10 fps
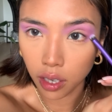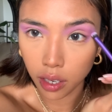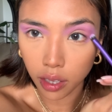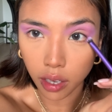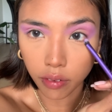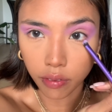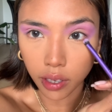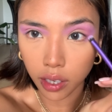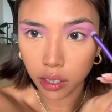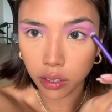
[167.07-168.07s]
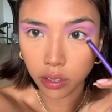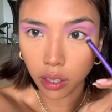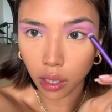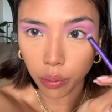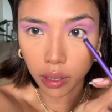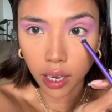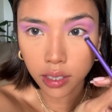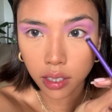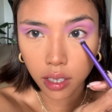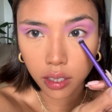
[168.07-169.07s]
that V to the lower
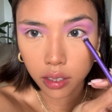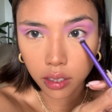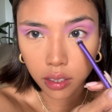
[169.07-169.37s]
lash line.